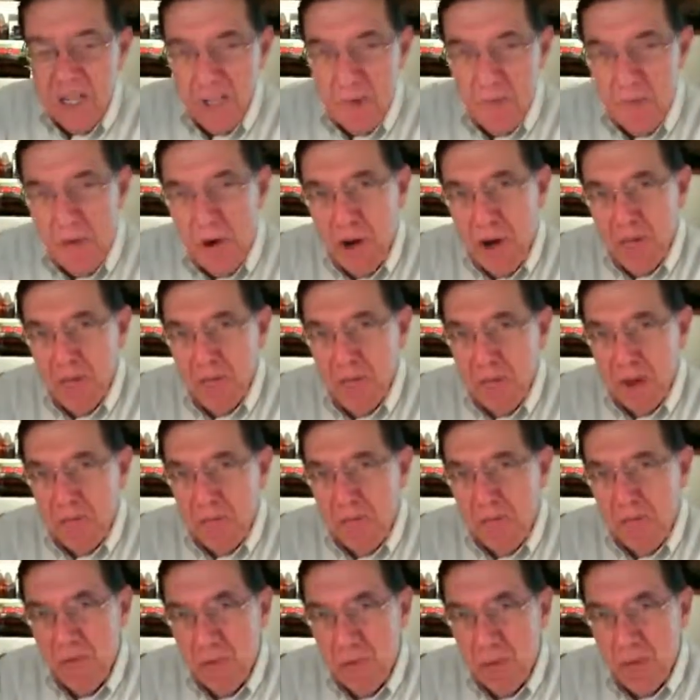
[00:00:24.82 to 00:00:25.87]
the
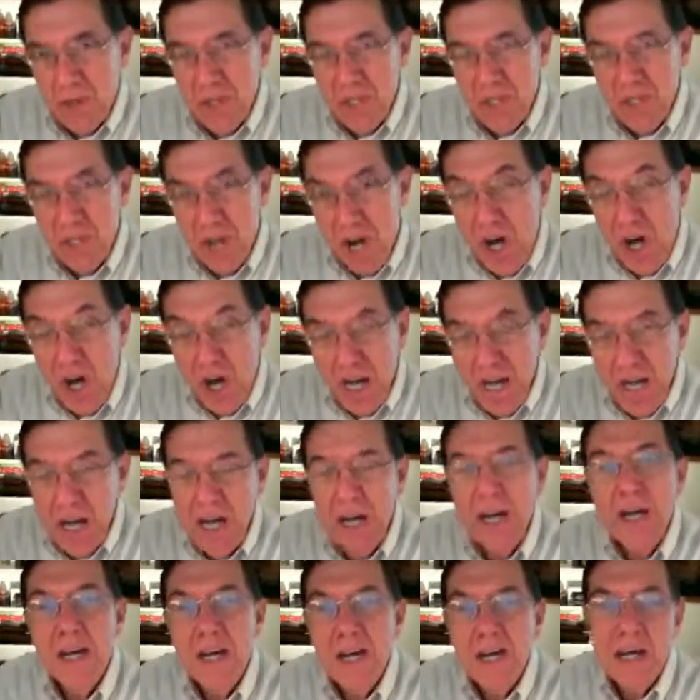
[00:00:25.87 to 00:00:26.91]
project before it's done
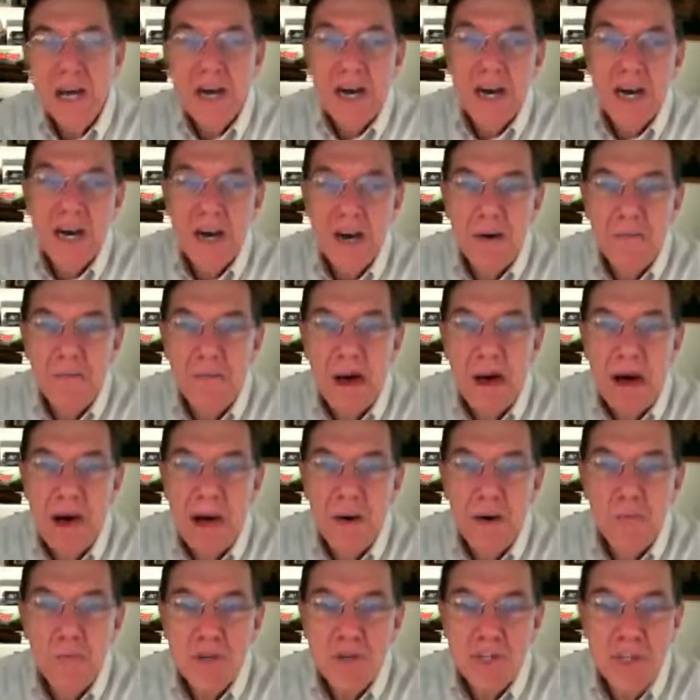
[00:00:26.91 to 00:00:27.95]
um,
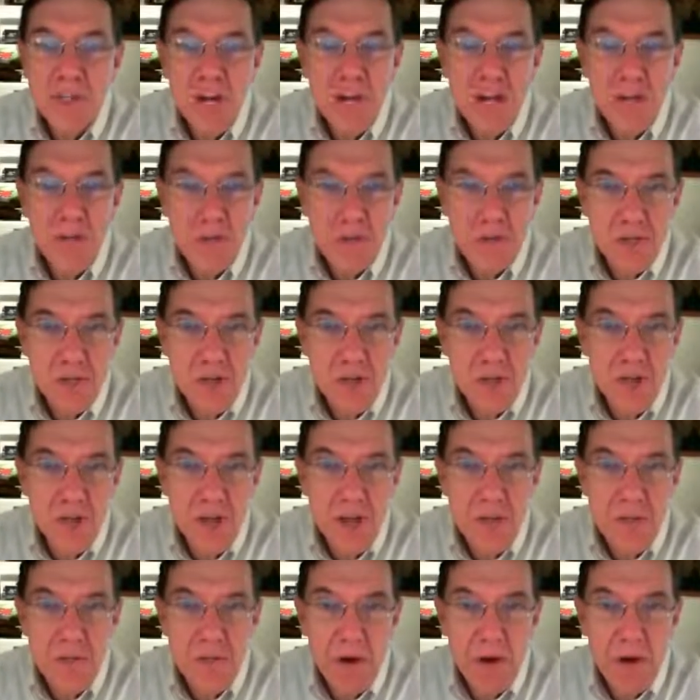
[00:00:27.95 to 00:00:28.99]
I was not able to
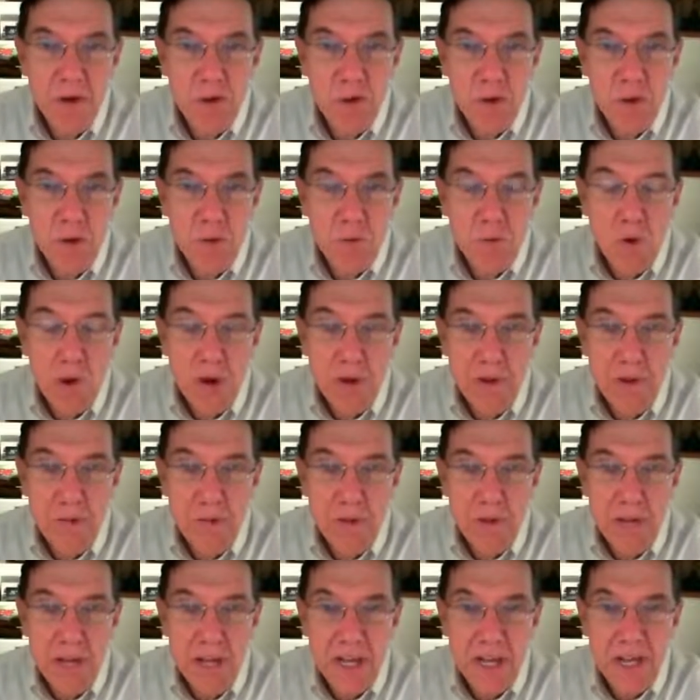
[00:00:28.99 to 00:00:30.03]
create my own
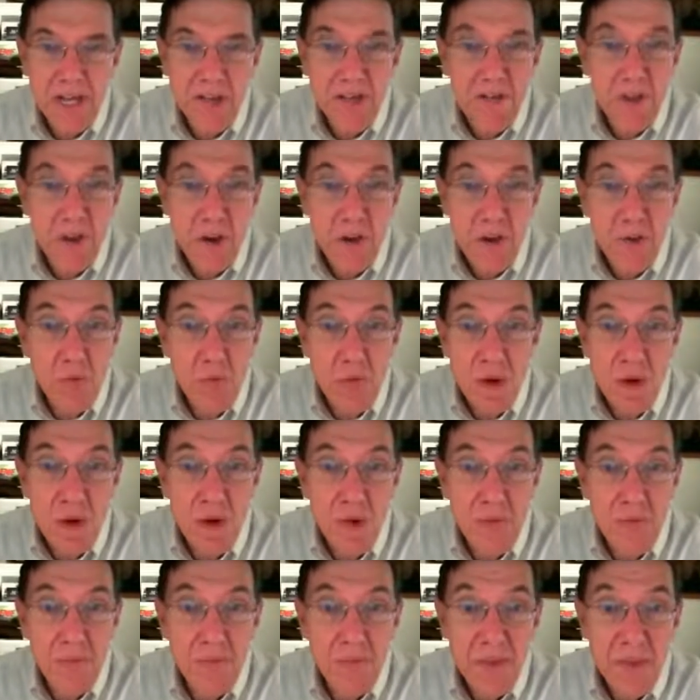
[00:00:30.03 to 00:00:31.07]
woodworking plans very
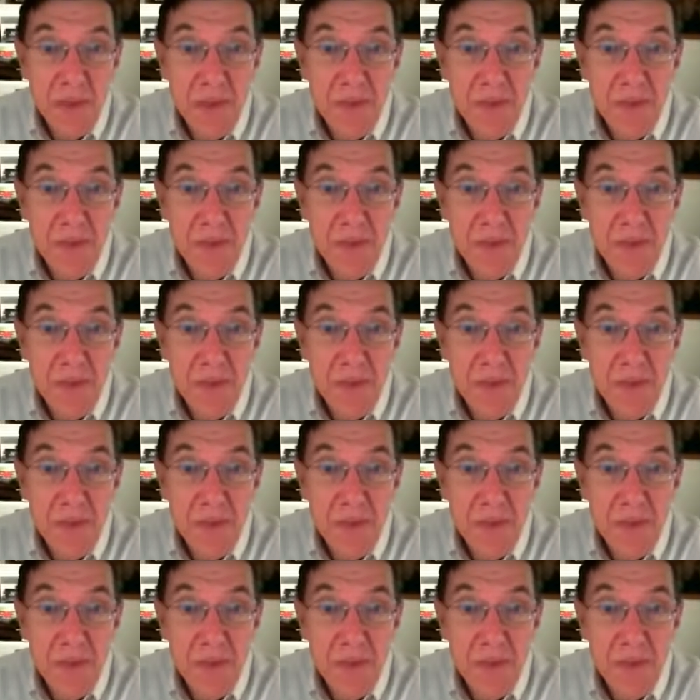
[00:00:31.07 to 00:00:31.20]
well.